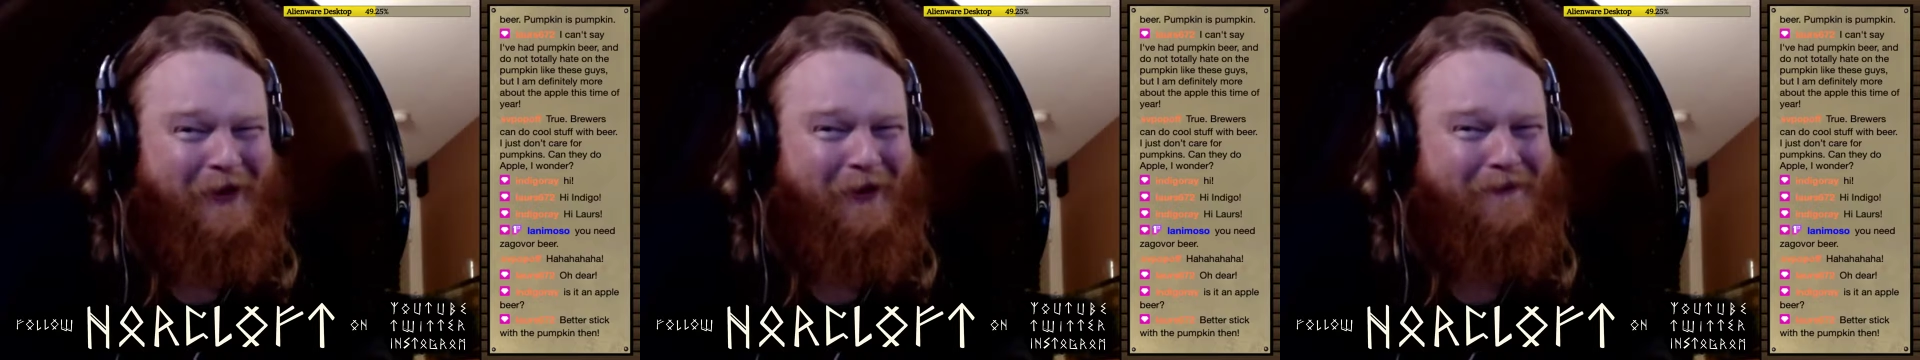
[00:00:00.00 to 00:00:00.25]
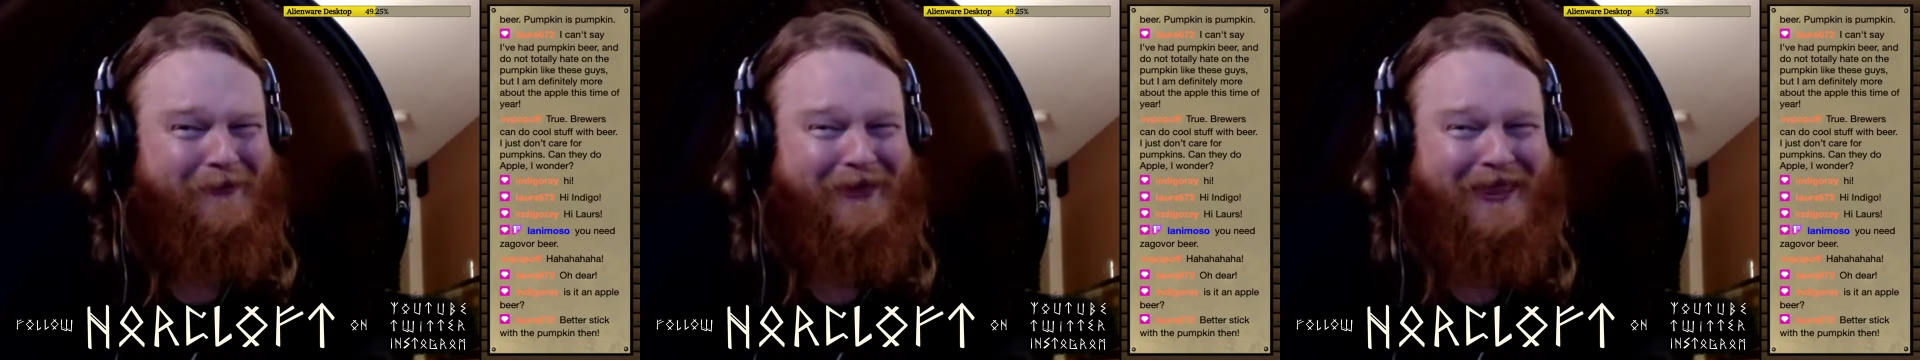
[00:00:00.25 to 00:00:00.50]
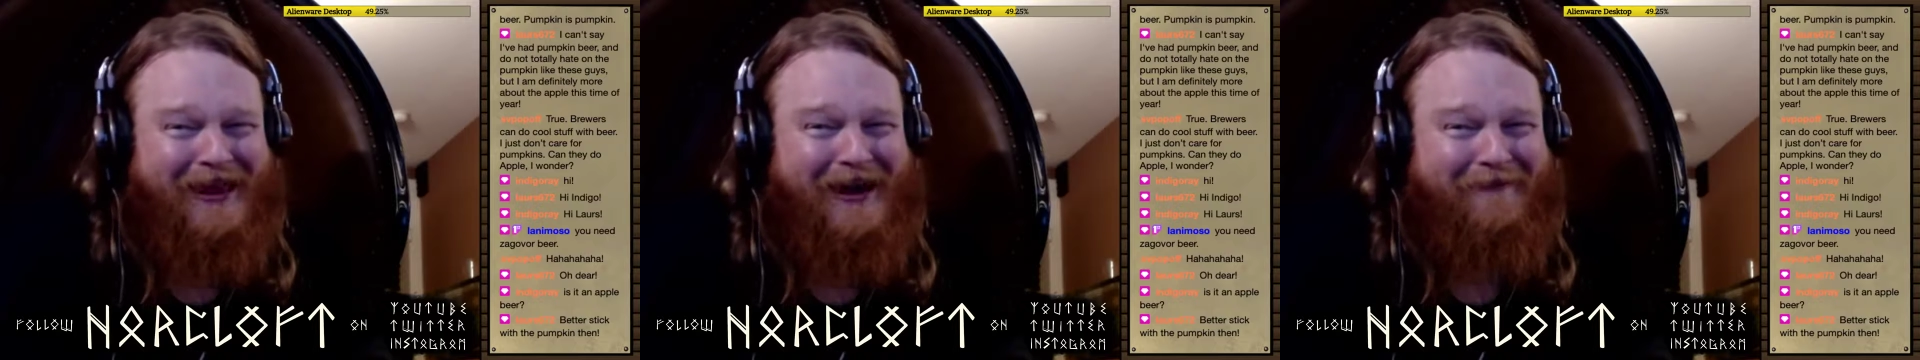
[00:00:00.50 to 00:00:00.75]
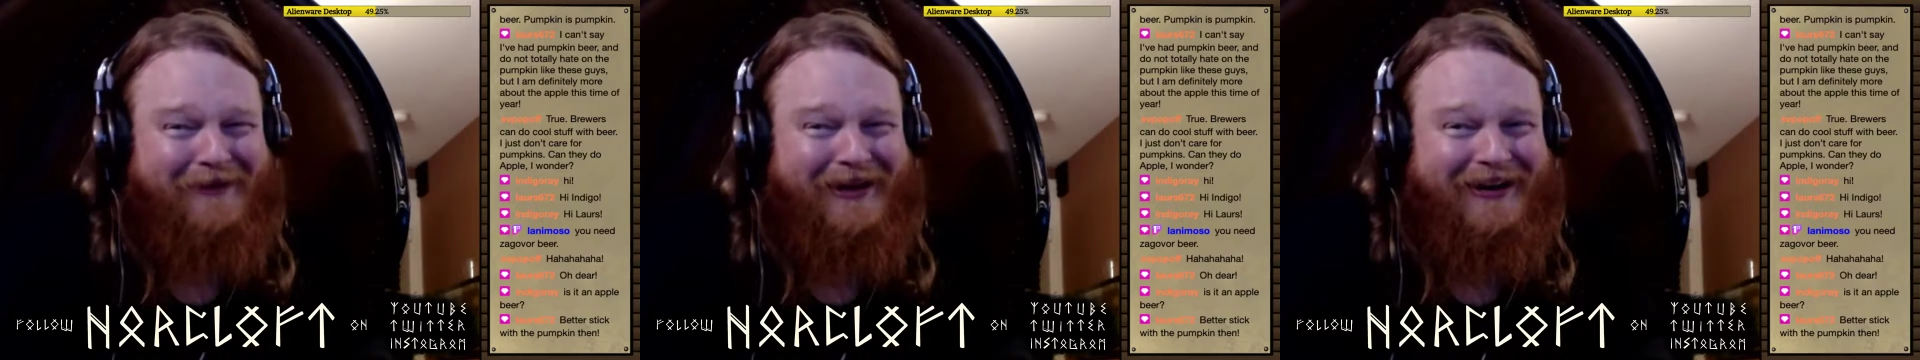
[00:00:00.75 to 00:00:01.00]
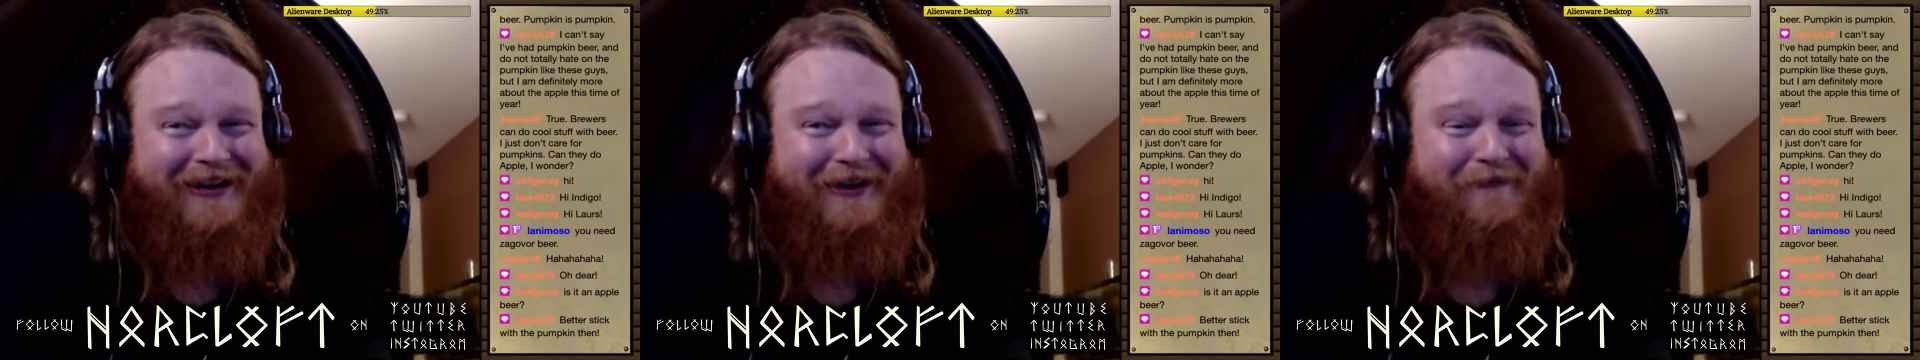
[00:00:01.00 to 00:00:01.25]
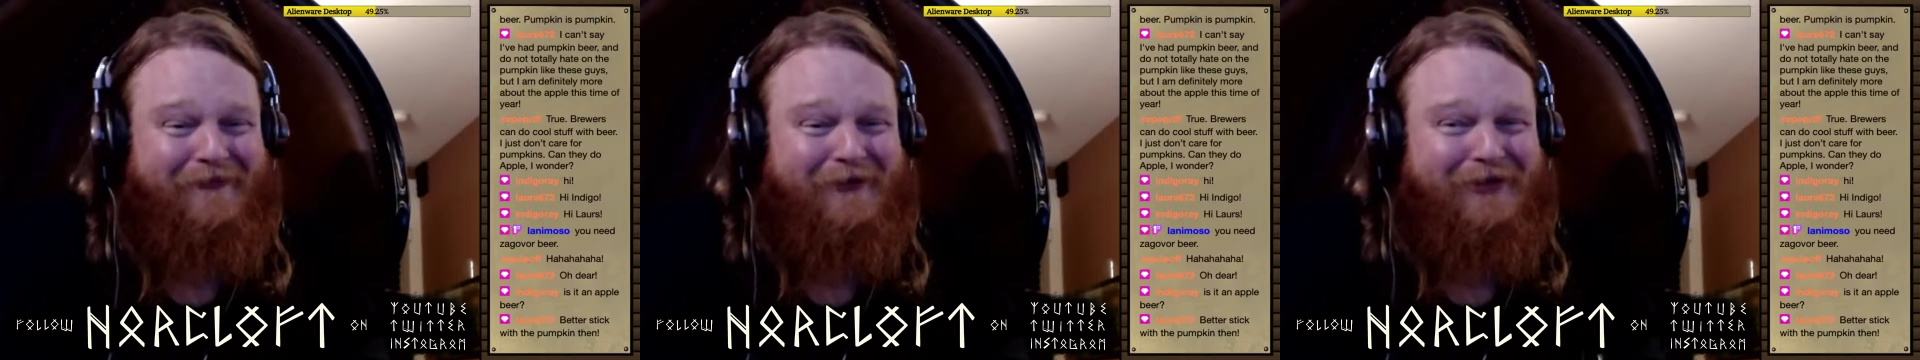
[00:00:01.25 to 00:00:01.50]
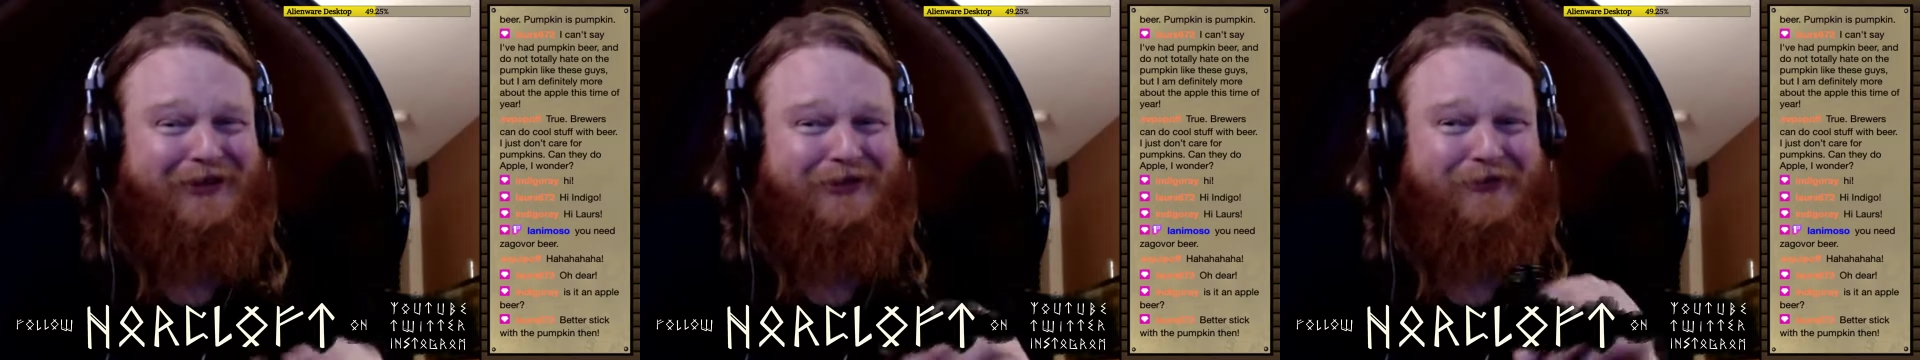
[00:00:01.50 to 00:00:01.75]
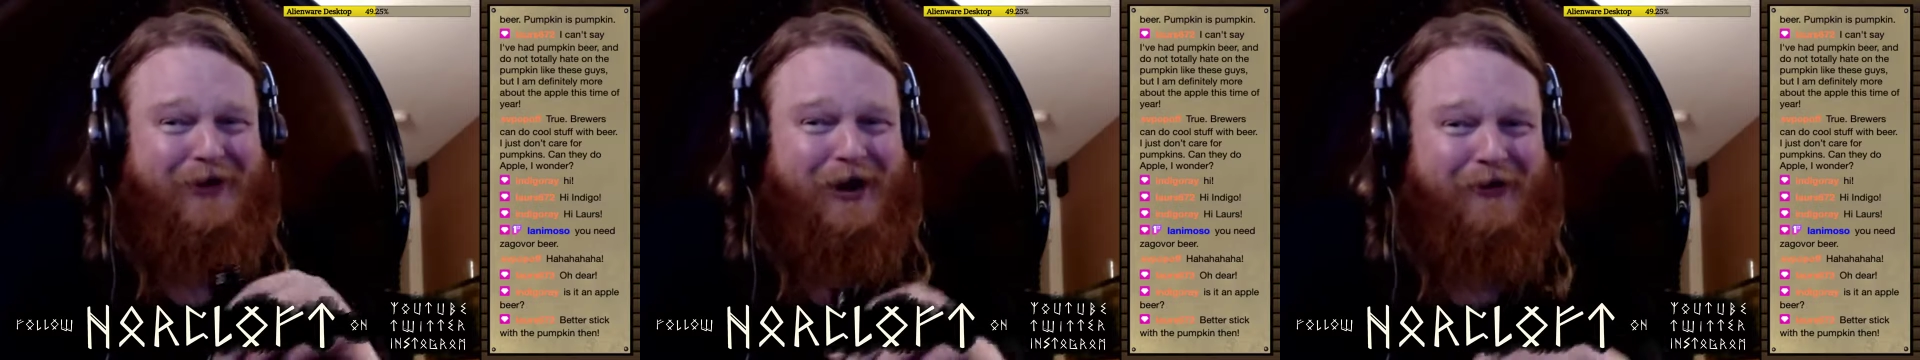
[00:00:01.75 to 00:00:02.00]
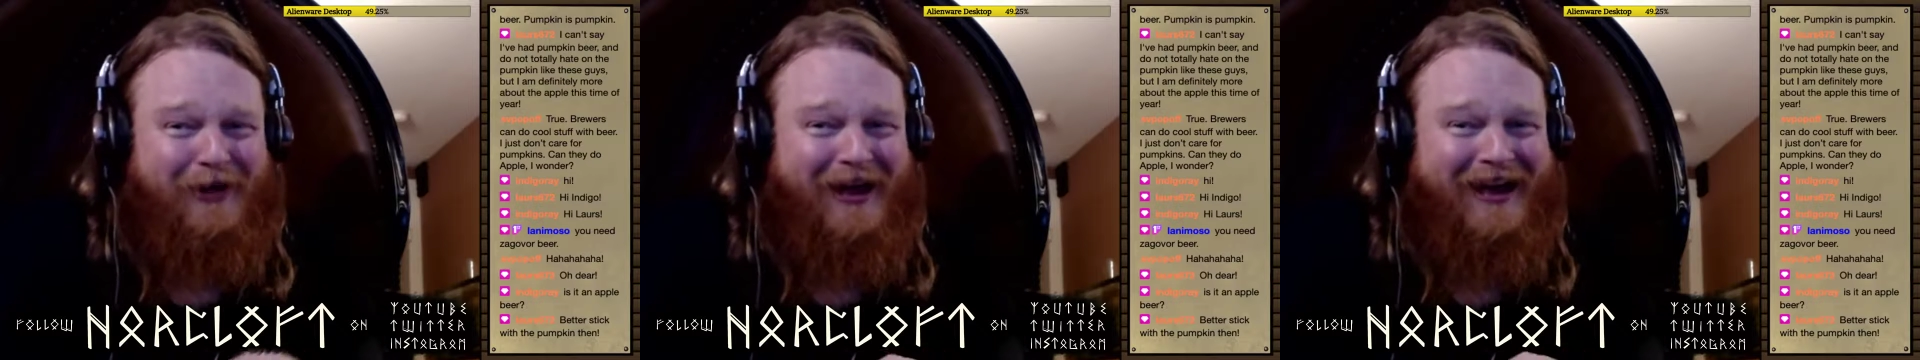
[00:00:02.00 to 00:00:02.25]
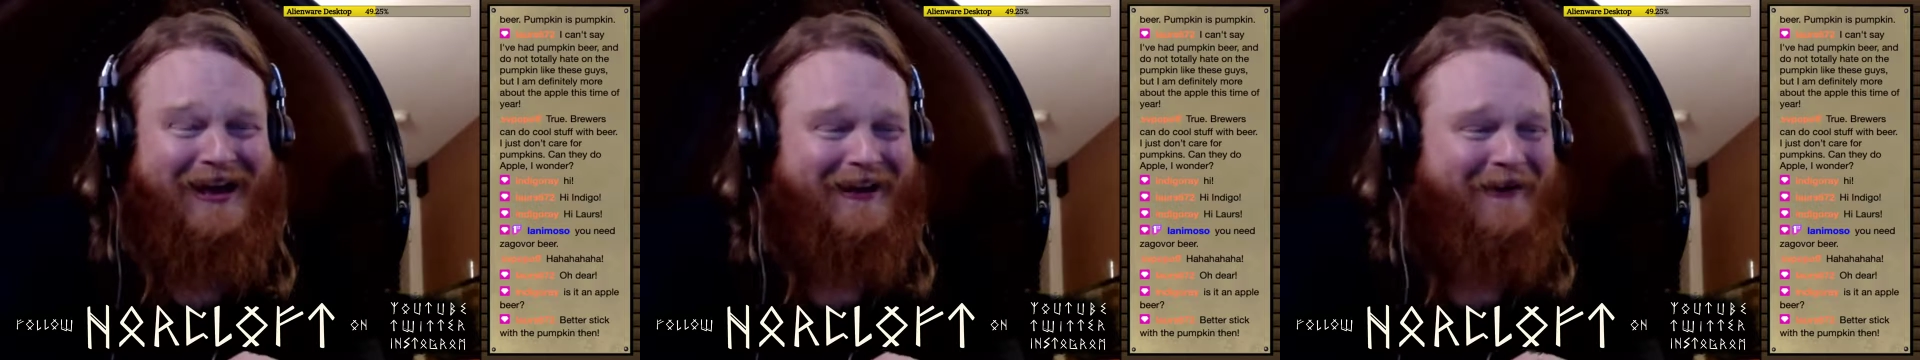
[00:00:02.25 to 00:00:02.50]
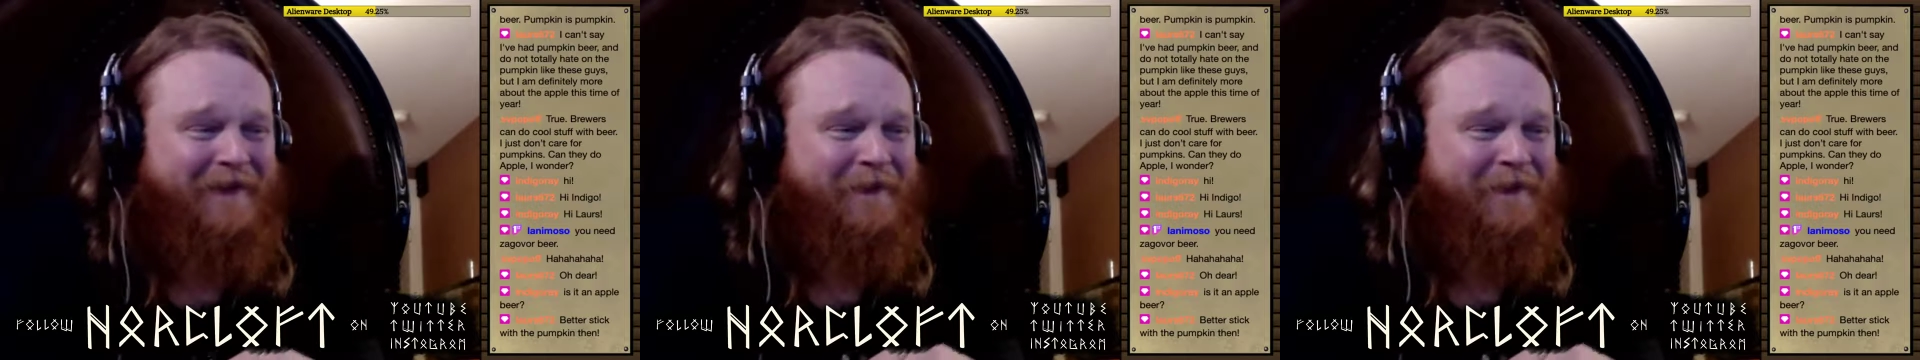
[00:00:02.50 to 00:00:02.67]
hoping that I'm gonna come through this one okay.